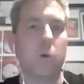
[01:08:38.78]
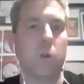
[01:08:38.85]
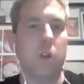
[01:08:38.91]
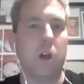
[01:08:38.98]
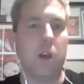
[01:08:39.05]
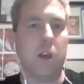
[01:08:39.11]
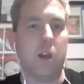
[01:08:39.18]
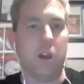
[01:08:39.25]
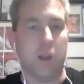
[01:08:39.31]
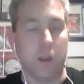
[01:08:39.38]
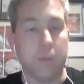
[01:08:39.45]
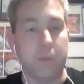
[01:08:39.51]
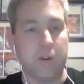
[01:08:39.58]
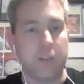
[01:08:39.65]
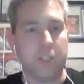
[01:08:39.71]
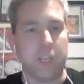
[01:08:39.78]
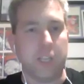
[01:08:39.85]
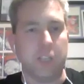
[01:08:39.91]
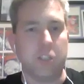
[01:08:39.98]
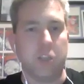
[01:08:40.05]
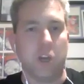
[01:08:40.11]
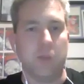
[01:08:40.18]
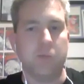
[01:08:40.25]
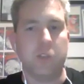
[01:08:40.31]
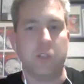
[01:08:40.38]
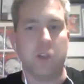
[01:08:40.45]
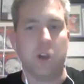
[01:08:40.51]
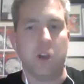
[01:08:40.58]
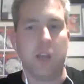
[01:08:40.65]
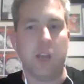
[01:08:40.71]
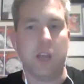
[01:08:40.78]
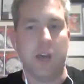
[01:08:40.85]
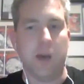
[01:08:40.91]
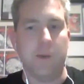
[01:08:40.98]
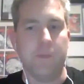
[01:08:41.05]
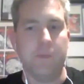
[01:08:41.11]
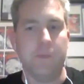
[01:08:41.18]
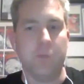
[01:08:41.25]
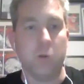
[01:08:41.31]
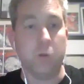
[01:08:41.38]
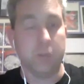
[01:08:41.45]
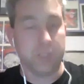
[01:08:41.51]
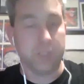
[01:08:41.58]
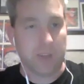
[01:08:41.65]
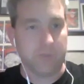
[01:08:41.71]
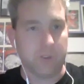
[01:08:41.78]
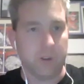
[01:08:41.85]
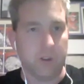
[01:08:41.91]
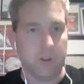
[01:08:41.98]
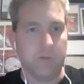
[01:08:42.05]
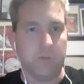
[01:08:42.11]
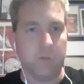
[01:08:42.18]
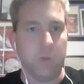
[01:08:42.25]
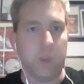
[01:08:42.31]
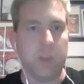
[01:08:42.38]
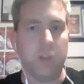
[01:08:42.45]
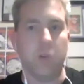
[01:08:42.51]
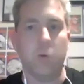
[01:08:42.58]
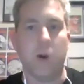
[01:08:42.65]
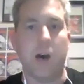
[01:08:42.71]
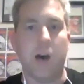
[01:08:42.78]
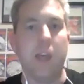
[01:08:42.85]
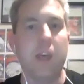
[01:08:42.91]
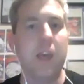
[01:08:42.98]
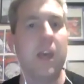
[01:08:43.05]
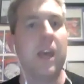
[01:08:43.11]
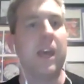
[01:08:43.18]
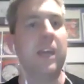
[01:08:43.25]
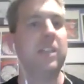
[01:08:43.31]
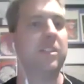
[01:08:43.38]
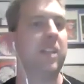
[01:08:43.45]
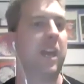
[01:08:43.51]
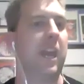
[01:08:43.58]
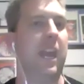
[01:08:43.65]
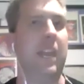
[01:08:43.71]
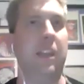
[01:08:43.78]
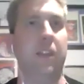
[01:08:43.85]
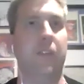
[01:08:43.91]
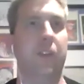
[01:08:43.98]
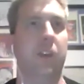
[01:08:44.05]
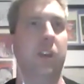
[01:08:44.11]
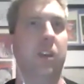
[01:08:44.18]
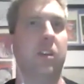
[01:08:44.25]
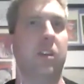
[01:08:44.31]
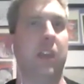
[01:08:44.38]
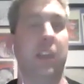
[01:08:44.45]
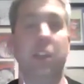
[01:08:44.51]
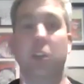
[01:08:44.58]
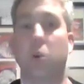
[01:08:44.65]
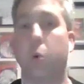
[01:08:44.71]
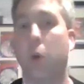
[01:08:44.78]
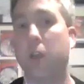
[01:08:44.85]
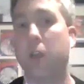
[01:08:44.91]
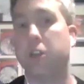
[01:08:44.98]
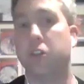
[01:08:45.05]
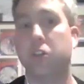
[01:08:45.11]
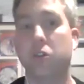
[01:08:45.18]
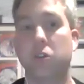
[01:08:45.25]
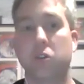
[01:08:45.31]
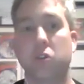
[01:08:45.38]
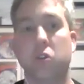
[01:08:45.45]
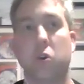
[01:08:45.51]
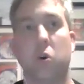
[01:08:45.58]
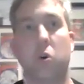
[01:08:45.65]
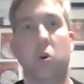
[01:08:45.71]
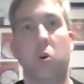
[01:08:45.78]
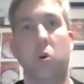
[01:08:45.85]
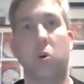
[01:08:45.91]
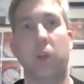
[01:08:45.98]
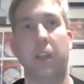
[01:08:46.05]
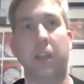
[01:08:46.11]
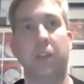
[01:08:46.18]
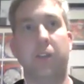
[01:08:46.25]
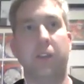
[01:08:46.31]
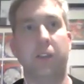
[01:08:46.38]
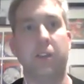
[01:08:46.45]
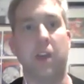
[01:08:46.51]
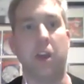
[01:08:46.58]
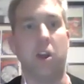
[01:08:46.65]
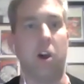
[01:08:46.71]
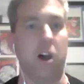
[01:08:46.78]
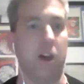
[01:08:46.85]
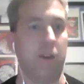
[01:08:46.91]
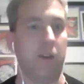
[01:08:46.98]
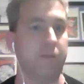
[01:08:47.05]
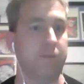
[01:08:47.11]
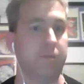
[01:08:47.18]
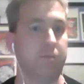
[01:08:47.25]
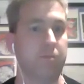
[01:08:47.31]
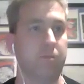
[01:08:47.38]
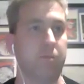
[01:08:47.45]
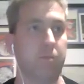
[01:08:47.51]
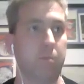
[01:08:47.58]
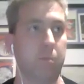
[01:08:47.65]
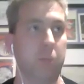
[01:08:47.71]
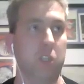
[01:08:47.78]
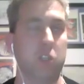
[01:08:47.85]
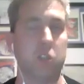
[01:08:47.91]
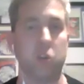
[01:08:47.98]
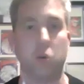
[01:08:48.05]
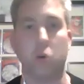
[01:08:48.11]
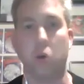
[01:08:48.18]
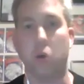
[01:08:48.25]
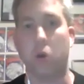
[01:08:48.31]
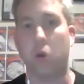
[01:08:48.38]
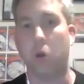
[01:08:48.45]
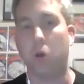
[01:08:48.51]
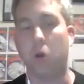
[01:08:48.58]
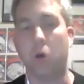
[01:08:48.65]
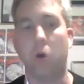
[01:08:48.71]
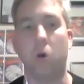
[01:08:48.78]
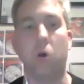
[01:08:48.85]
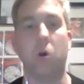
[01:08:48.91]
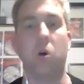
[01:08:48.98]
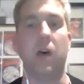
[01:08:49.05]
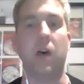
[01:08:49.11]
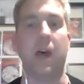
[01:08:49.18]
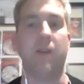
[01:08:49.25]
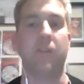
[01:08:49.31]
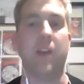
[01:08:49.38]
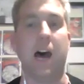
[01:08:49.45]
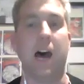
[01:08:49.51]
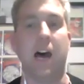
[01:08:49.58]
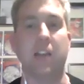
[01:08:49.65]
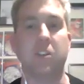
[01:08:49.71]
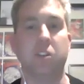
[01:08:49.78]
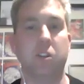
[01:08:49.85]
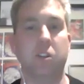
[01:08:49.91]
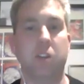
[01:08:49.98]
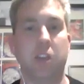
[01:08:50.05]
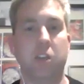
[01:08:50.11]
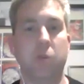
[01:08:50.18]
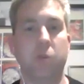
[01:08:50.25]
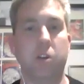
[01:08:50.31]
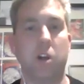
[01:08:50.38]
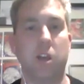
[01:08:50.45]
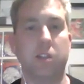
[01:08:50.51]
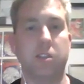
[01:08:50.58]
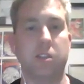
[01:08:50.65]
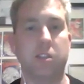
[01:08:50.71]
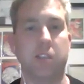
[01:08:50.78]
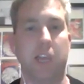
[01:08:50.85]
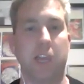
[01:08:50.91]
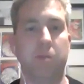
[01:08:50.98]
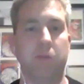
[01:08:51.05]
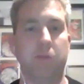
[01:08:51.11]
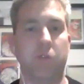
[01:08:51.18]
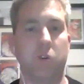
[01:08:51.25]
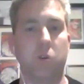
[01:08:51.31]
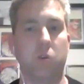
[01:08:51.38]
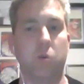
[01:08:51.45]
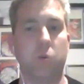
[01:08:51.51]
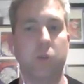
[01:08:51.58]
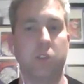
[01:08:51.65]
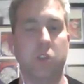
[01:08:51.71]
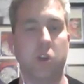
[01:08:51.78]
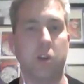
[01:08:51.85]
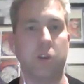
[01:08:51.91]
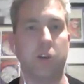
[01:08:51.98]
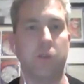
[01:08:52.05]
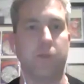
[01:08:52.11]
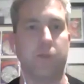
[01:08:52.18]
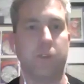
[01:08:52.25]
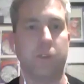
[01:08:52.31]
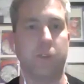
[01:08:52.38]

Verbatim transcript: Well, I, I appreciate your time tonight, um, or this afternoon from where you are. Is there anything, any questions or anything that I've missed or, or haven't asked you that you would like to say before we sign off?